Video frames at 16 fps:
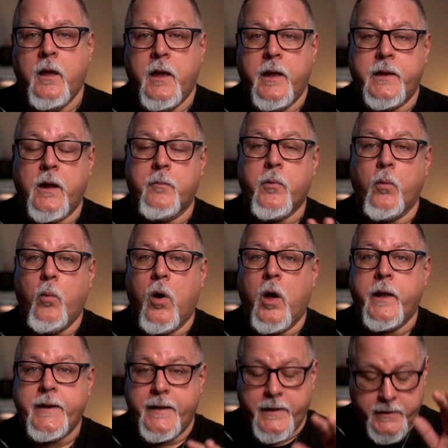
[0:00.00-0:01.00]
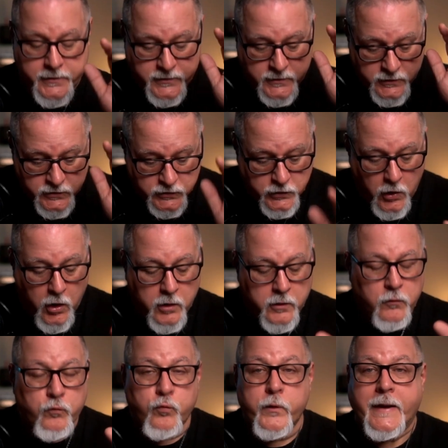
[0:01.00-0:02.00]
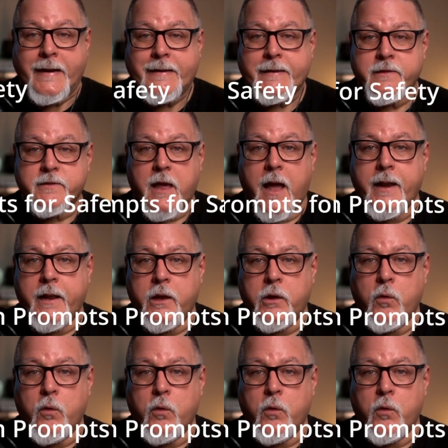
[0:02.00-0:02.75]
And number 1 is start redesigning